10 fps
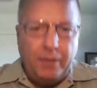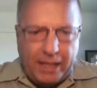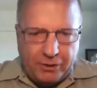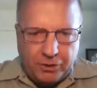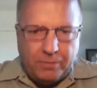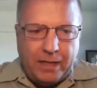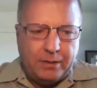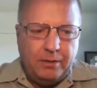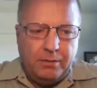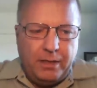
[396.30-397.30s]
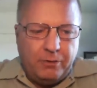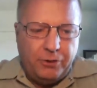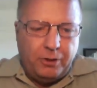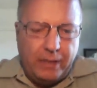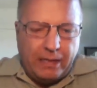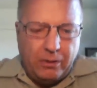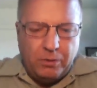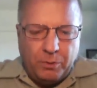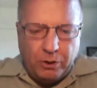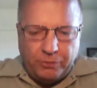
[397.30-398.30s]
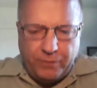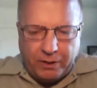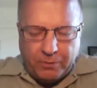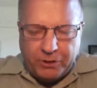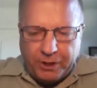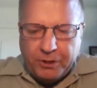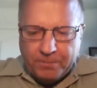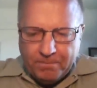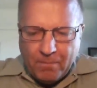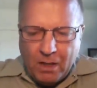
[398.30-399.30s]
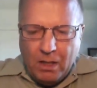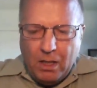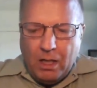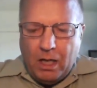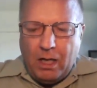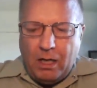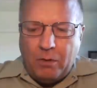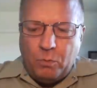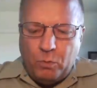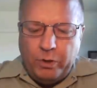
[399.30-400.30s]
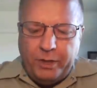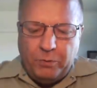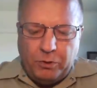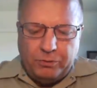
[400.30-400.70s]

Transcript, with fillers: That, that's correct. That'll start out on Mars frequencies, uh, which I, which I